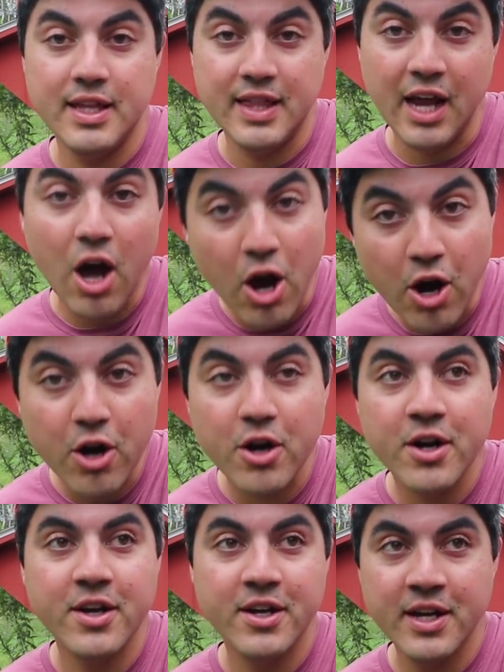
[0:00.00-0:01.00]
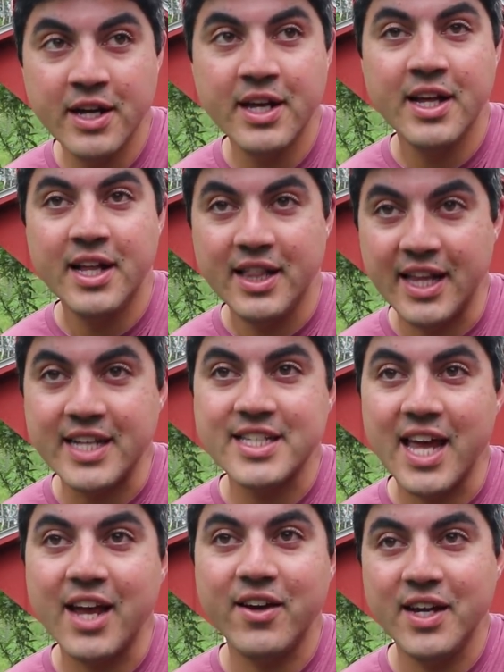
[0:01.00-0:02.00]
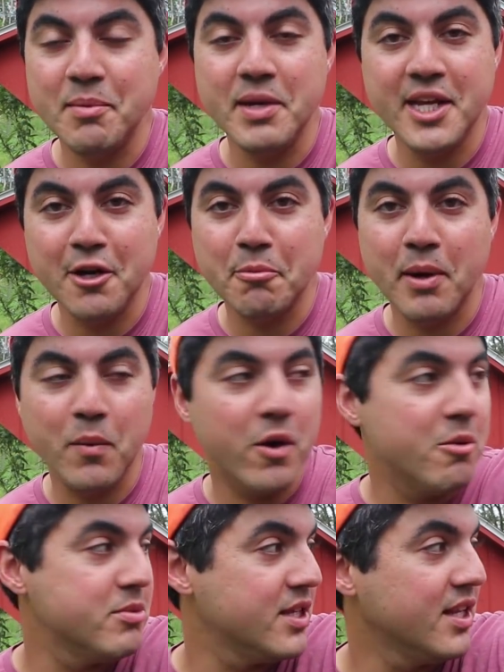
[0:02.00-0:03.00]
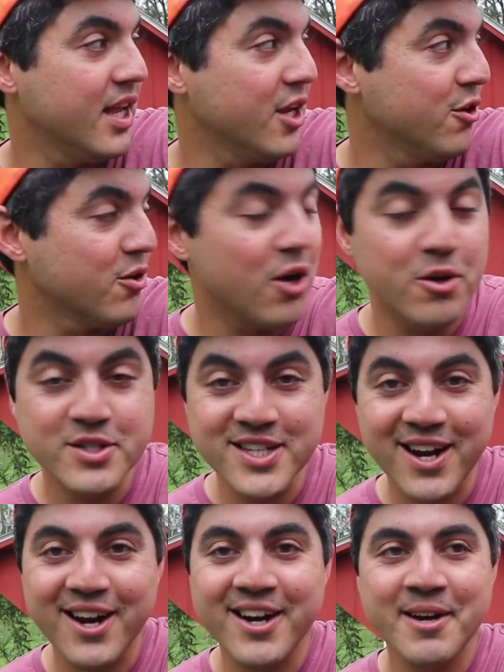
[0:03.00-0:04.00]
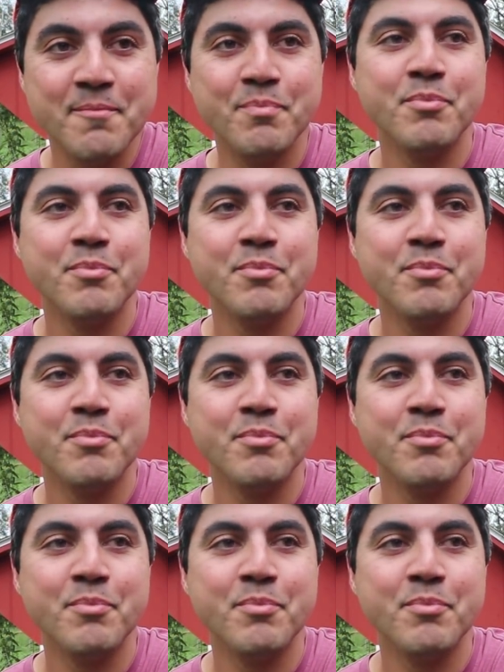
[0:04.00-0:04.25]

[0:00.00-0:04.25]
They are less likely to be killed by worms than like your goats are,